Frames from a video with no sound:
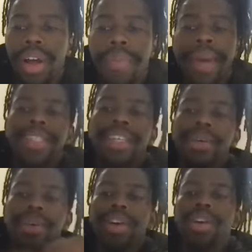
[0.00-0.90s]
Basically, you
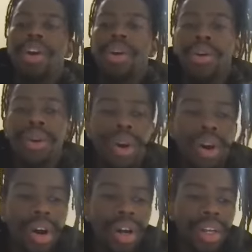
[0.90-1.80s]
want to go
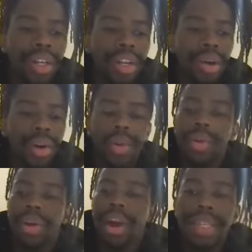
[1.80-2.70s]
on, a
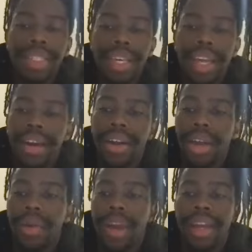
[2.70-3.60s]
cryptocurrency account and
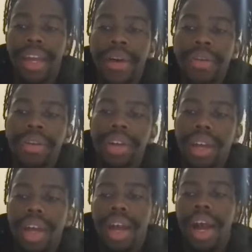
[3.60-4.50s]
create an account.
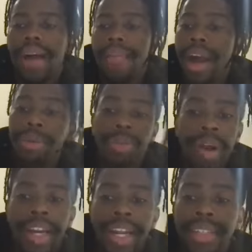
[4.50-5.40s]
I use
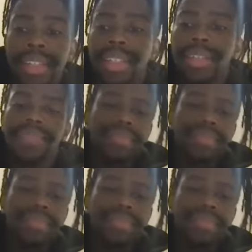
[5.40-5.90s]
Binance.